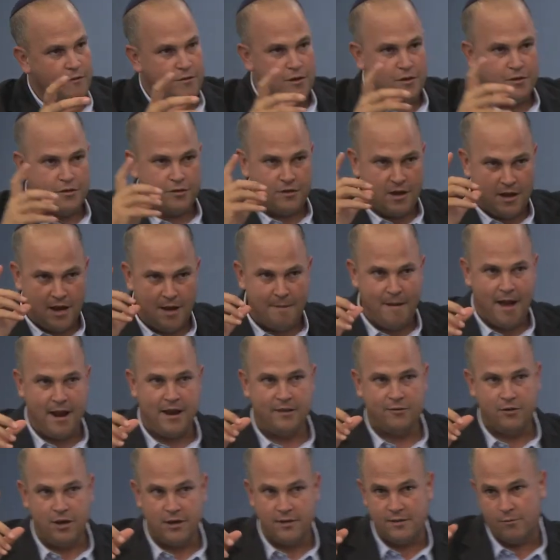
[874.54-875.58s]
if you think about
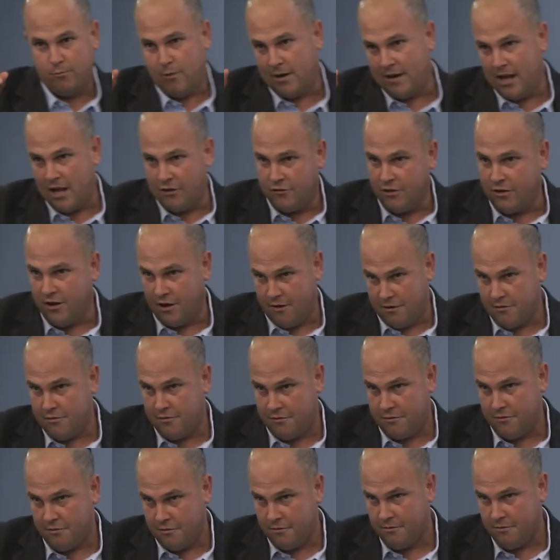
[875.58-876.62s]
it, it took 100
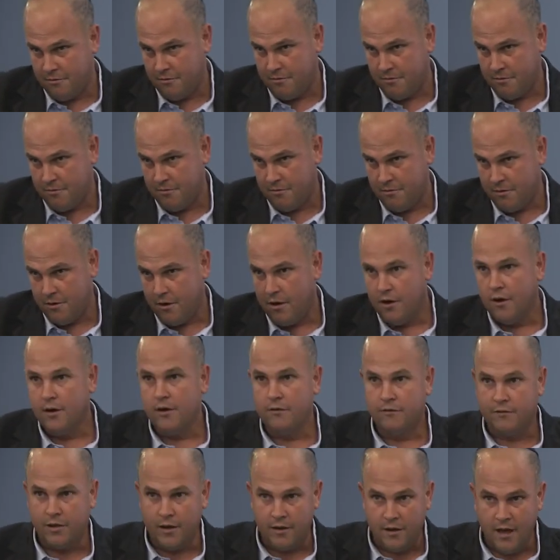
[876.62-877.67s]
years.
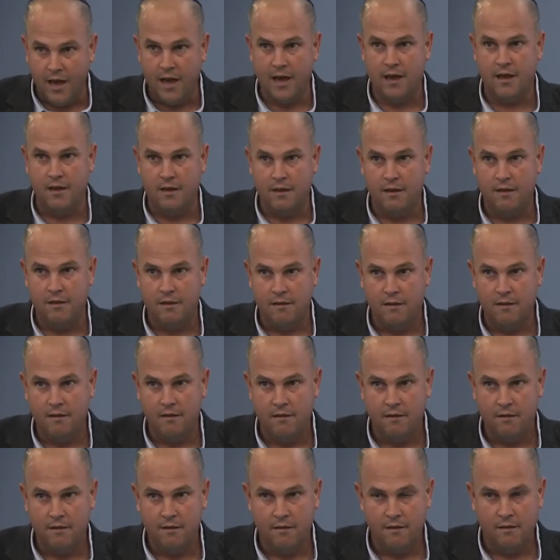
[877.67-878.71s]
Today,
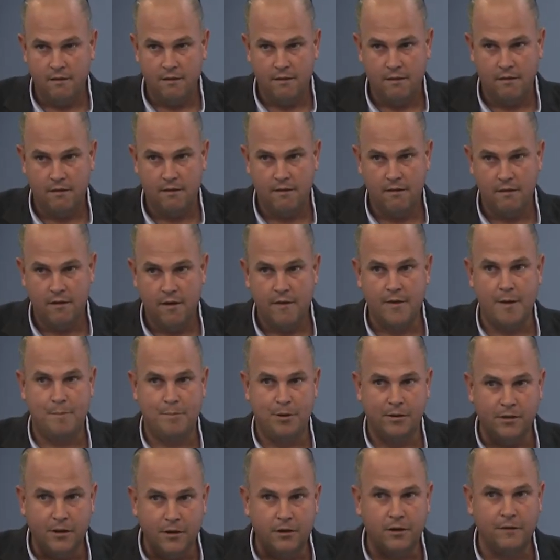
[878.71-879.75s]
the
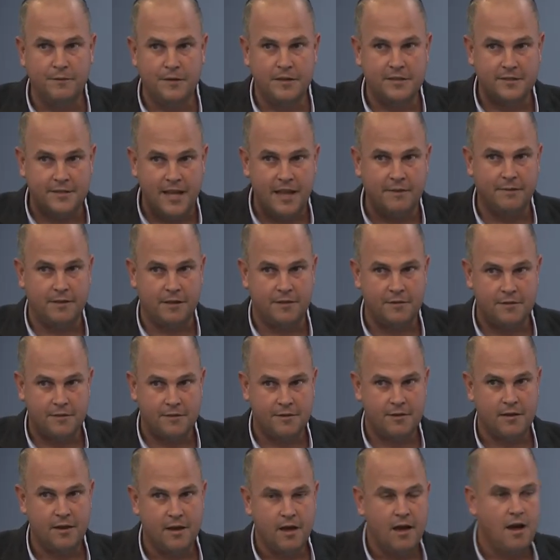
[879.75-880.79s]
political
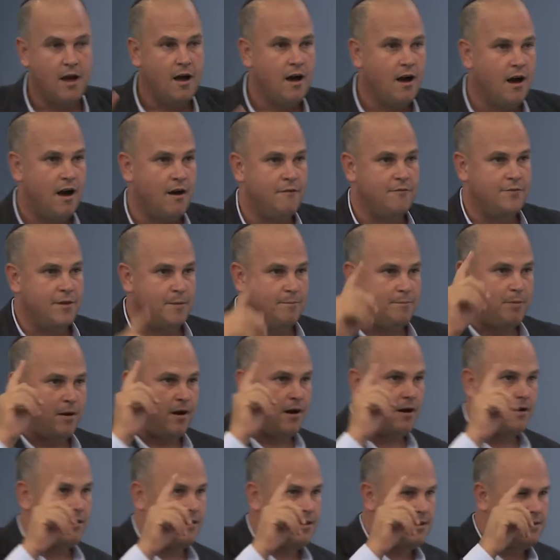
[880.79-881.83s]
descendants of the
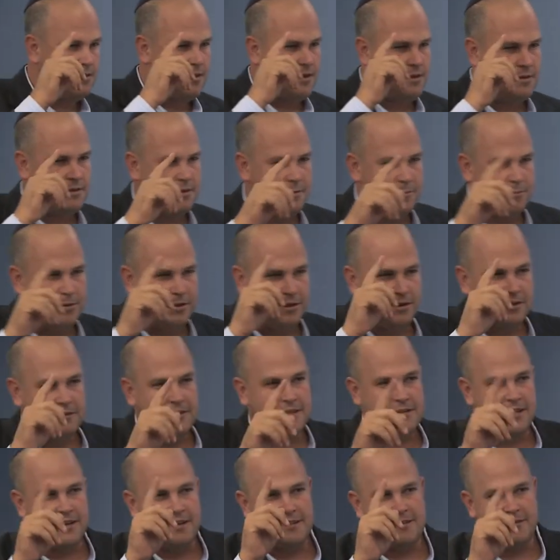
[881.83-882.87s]
party, you see, the political
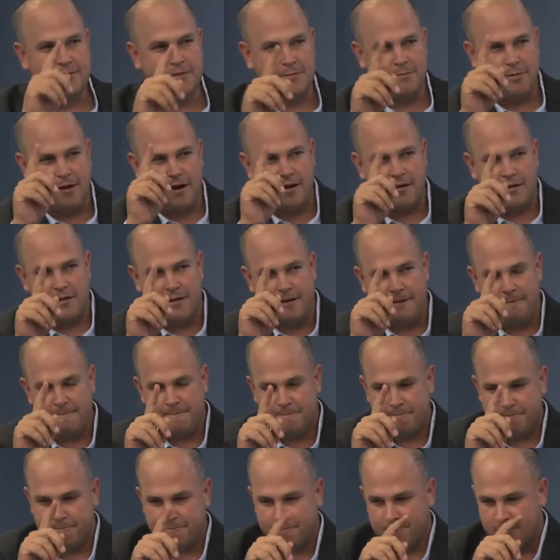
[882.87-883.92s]
descendants of the party,
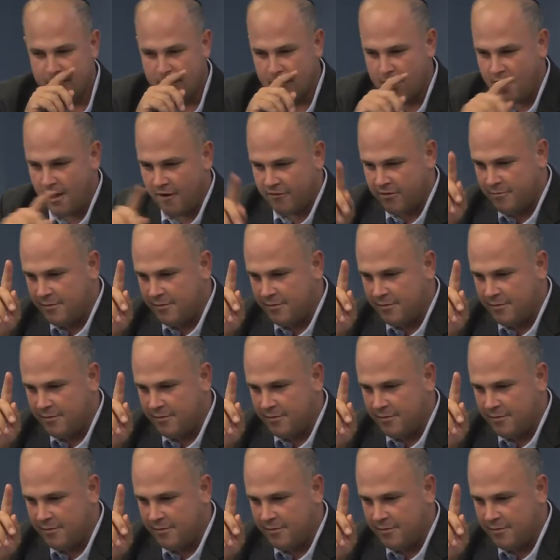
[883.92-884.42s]
of the